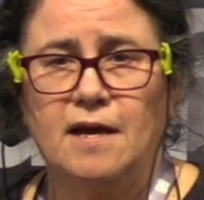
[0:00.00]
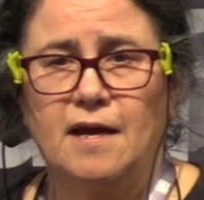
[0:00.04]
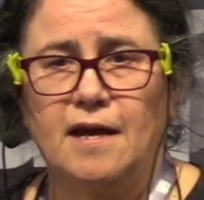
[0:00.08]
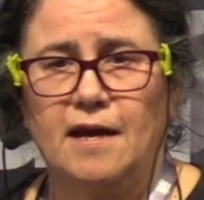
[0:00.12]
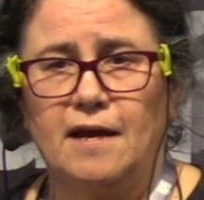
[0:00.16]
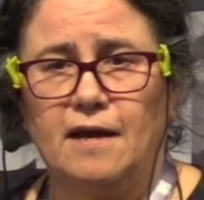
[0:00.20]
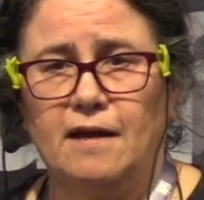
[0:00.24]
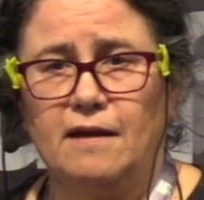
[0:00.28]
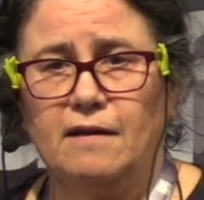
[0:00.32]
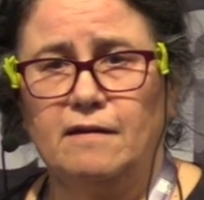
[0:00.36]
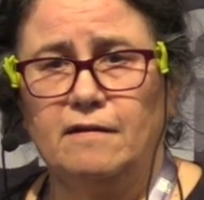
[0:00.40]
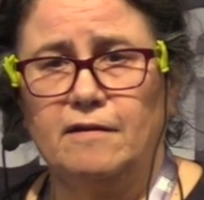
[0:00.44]

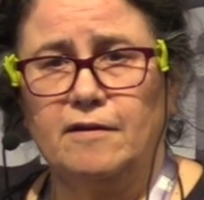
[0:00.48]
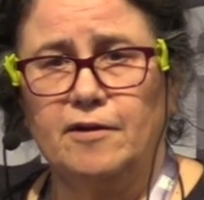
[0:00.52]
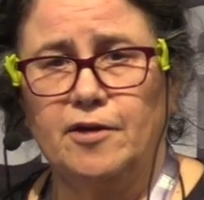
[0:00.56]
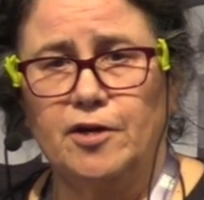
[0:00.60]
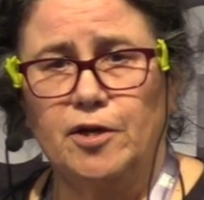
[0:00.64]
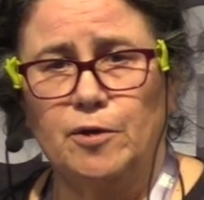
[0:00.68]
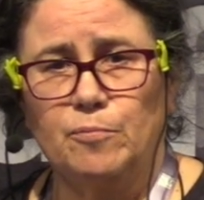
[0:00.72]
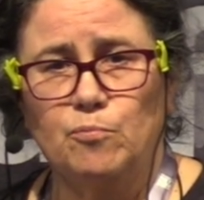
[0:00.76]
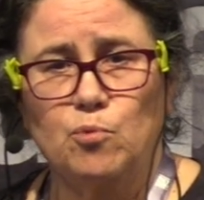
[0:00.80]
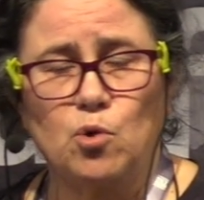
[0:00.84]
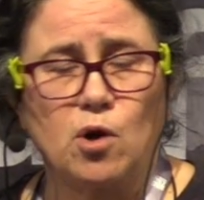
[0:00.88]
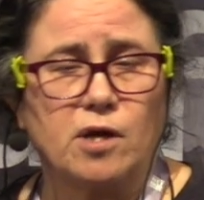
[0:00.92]
And
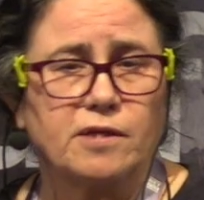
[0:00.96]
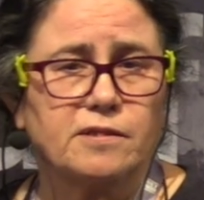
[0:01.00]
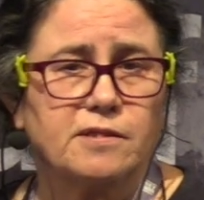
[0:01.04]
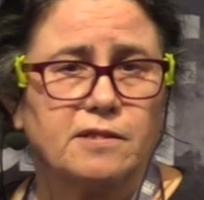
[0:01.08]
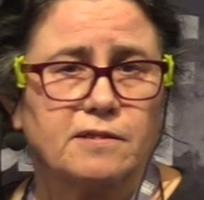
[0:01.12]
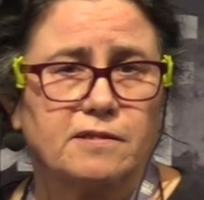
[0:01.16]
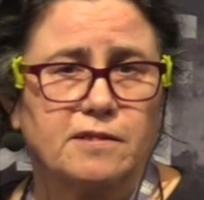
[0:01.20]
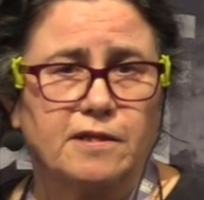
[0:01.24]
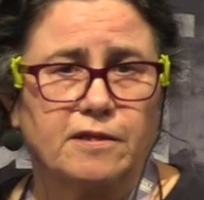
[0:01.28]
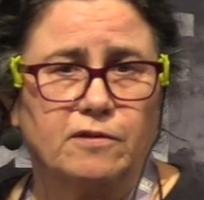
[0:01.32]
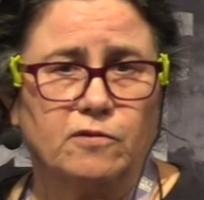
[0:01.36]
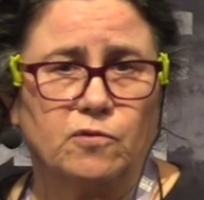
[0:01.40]

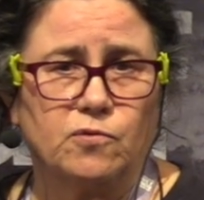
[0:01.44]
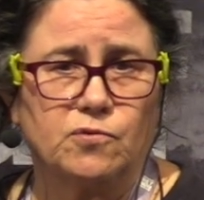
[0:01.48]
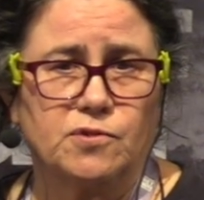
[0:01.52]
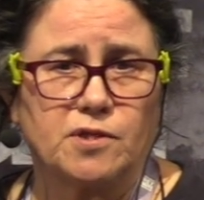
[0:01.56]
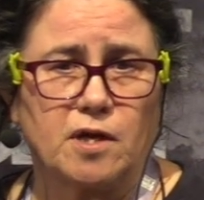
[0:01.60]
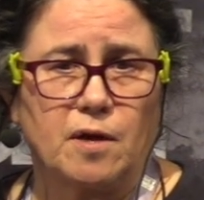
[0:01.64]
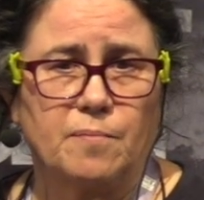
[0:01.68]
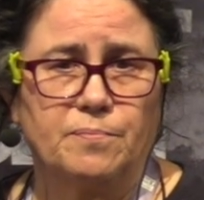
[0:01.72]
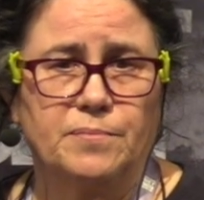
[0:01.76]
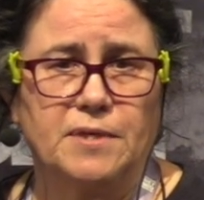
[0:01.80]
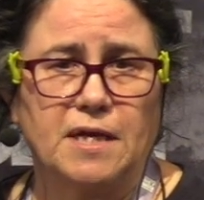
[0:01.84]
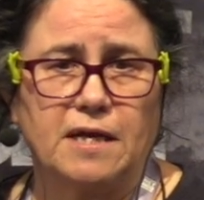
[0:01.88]
processing those
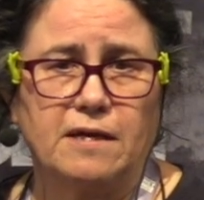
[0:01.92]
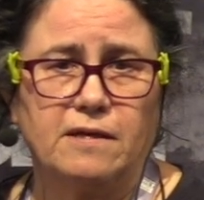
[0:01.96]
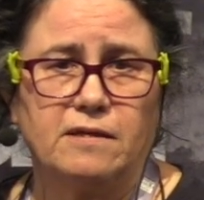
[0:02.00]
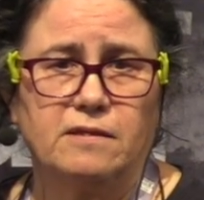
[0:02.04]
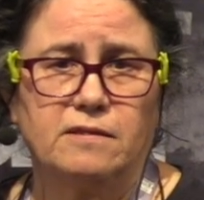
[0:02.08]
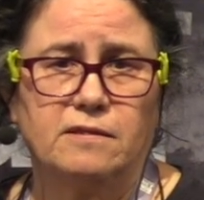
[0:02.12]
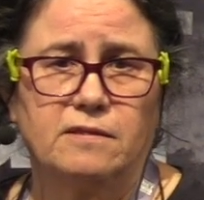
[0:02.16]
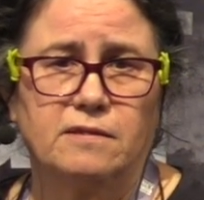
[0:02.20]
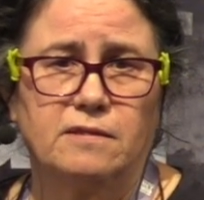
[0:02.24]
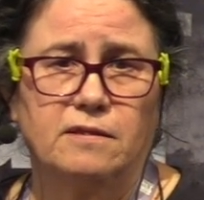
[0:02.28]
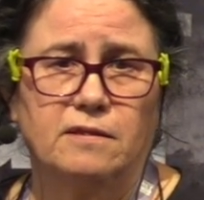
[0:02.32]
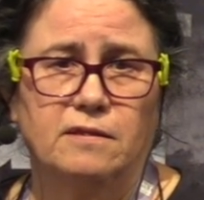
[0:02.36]

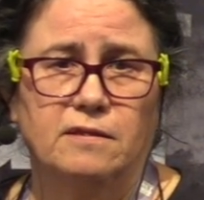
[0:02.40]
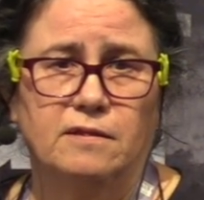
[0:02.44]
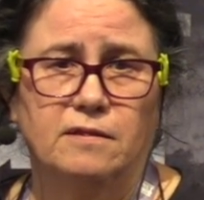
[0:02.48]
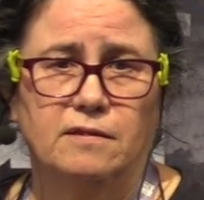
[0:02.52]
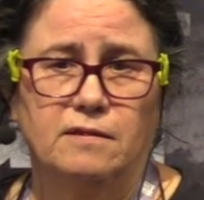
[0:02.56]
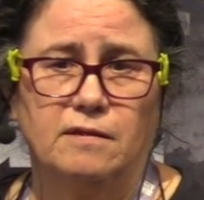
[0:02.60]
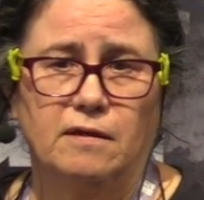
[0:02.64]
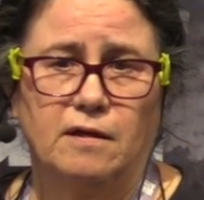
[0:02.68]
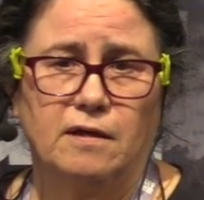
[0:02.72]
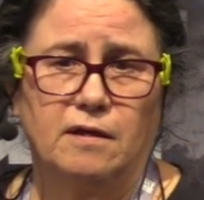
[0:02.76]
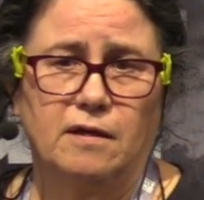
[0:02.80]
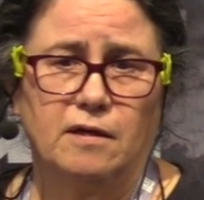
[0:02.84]
updates
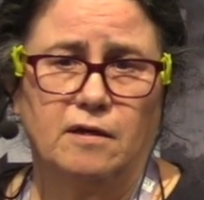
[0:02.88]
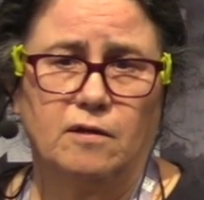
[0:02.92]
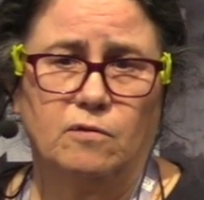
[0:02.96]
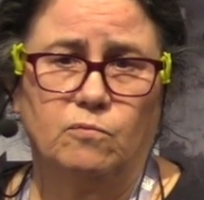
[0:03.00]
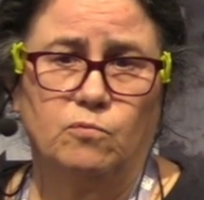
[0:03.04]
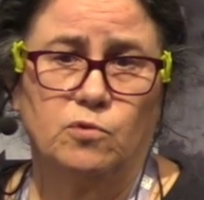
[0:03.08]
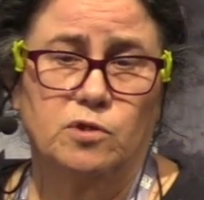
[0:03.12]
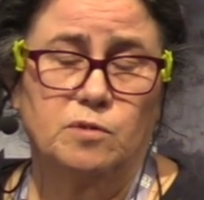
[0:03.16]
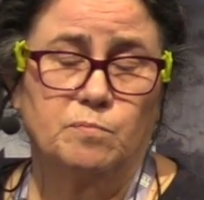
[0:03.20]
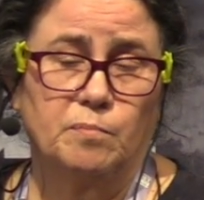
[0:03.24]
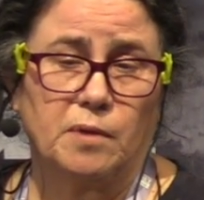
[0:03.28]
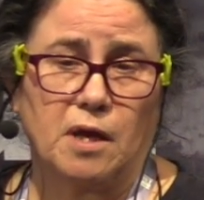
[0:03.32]

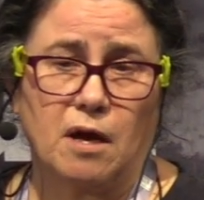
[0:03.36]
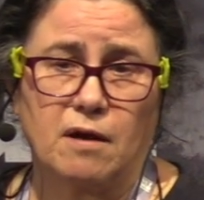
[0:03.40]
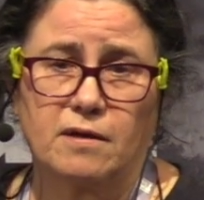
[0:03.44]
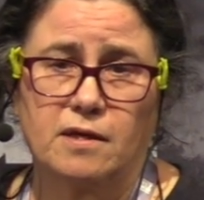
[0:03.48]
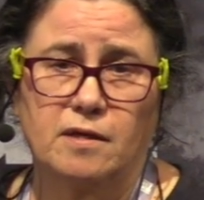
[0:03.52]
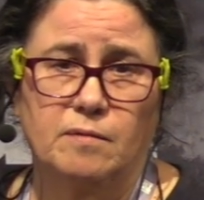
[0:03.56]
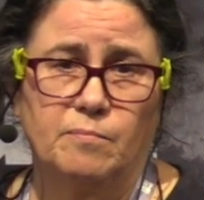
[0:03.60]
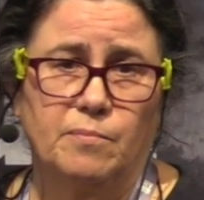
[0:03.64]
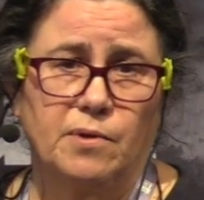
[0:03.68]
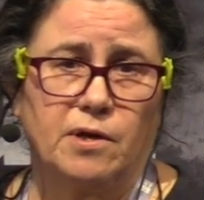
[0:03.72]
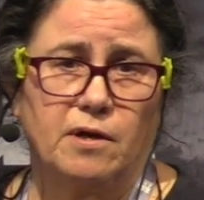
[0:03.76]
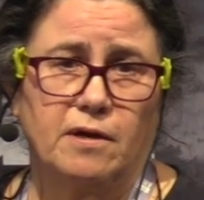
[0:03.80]
was
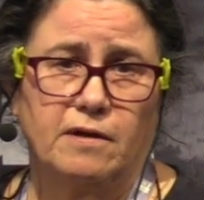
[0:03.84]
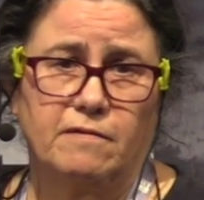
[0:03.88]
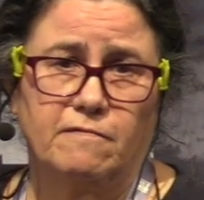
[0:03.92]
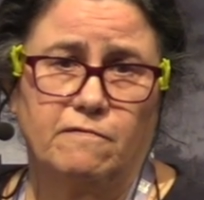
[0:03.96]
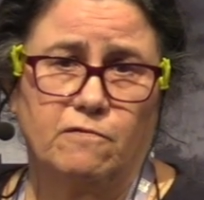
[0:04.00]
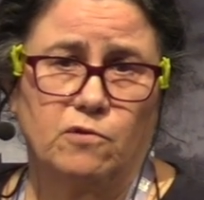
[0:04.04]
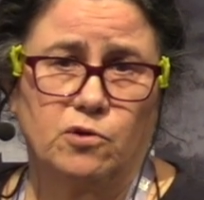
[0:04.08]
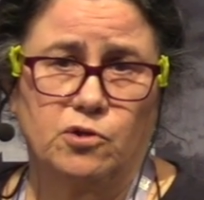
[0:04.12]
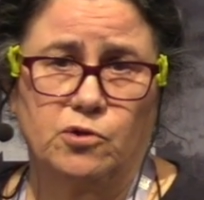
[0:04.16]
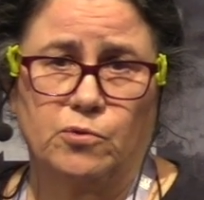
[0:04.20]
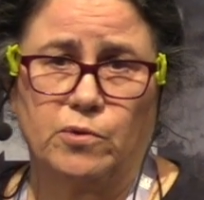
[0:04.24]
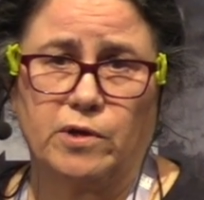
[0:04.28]
blocking Bind
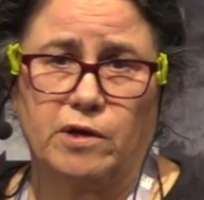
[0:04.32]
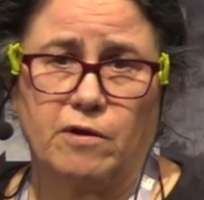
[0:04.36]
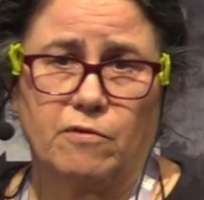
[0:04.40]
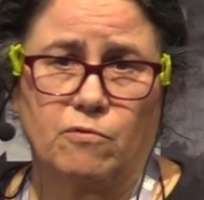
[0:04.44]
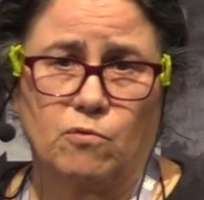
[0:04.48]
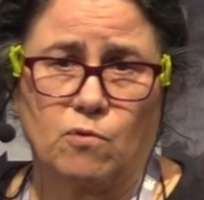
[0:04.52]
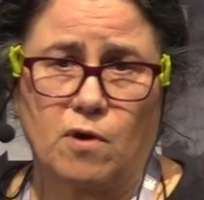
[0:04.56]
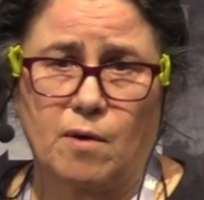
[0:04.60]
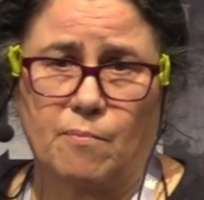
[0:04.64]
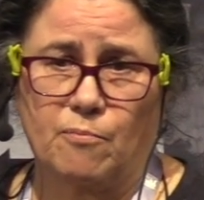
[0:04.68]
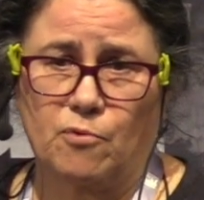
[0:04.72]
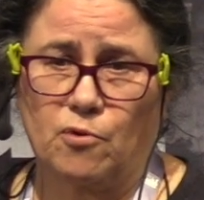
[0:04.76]
for doing
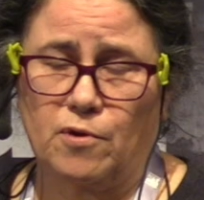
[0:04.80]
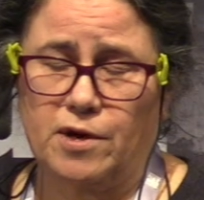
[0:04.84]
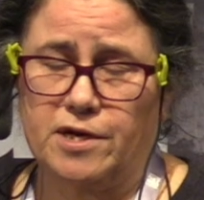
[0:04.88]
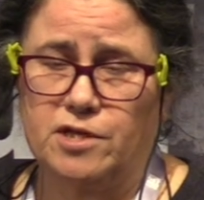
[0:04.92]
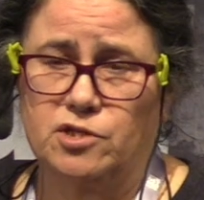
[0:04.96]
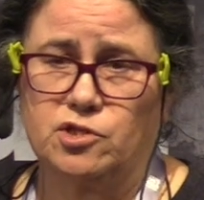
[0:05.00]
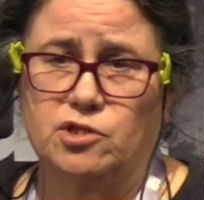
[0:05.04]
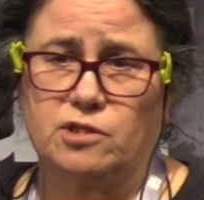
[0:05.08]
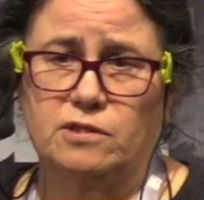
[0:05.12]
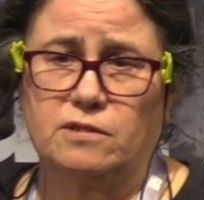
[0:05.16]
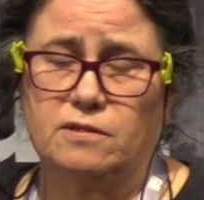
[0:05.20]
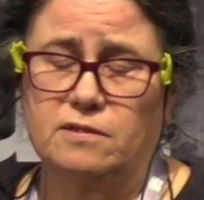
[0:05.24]
other
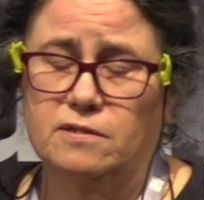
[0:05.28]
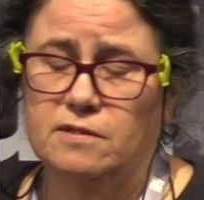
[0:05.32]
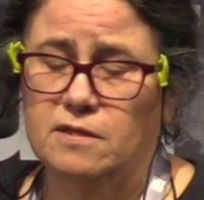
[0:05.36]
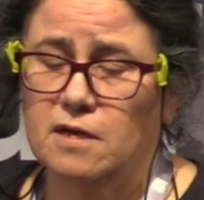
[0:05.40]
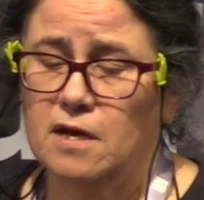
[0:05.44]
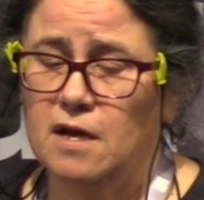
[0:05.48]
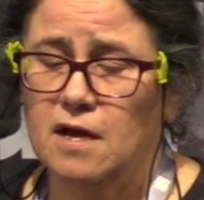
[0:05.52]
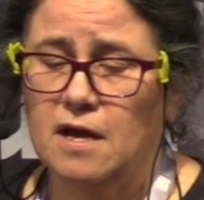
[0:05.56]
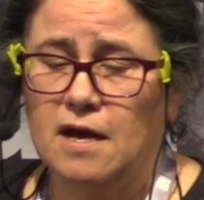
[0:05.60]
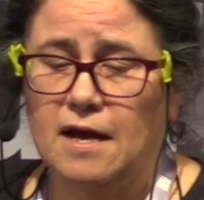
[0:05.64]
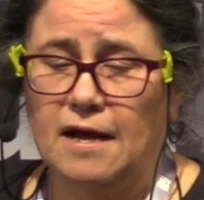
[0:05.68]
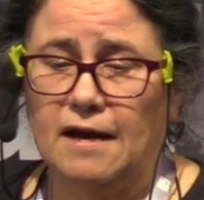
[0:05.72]
operations,
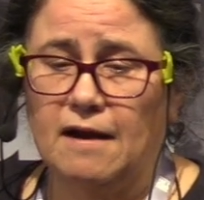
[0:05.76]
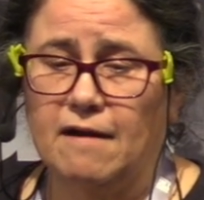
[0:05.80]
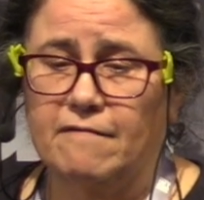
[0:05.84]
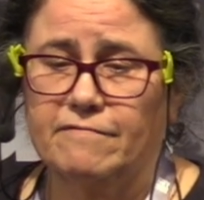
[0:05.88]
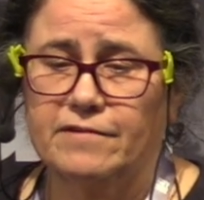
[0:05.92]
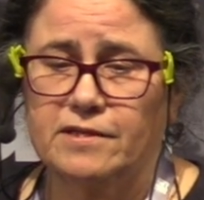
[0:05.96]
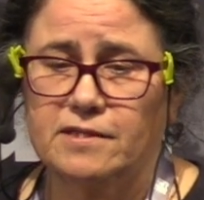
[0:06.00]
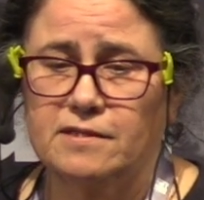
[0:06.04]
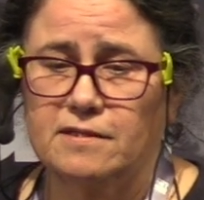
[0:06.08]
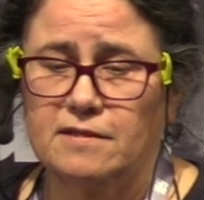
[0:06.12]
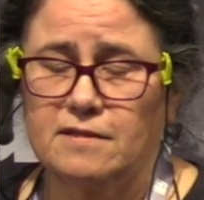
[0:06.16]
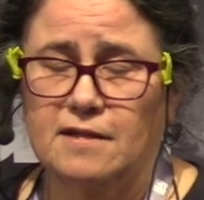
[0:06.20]
and
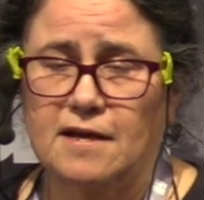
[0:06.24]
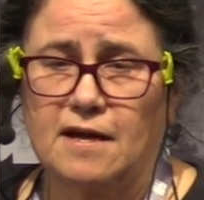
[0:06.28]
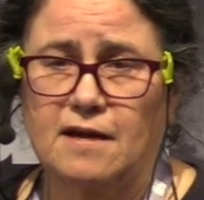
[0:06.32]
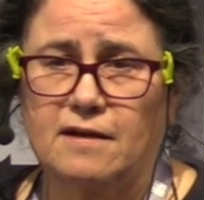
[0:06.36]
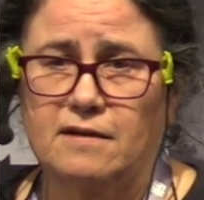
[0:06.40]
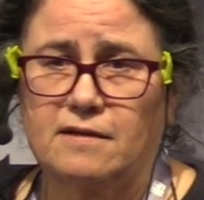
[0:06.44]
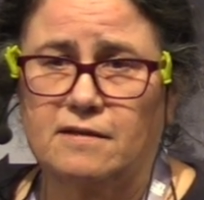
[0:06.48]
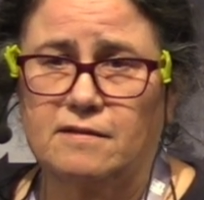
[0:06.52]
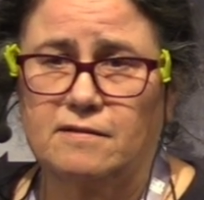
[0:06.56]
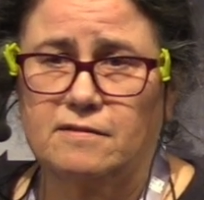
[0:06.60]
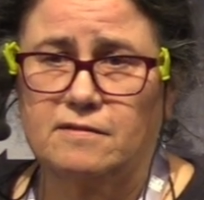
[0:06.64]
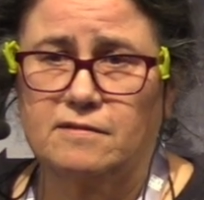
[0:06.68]
obviously
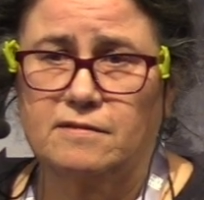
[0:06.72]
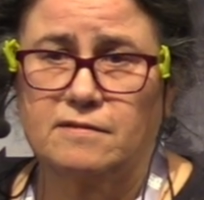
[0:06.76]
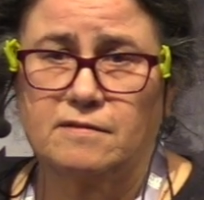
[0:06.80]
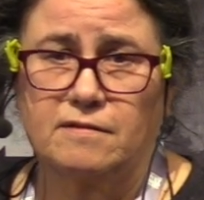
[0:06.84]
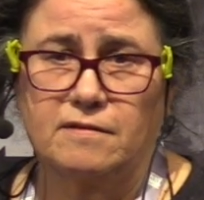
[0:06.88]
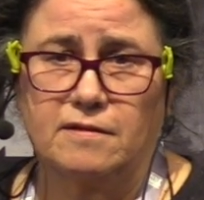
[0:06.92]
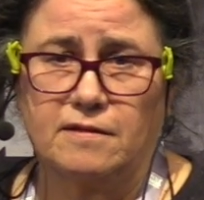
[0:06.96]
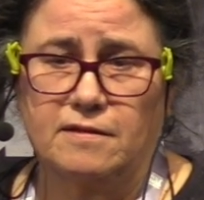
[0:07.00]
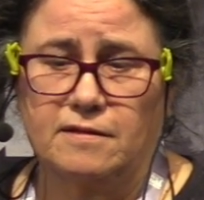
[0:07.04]
that is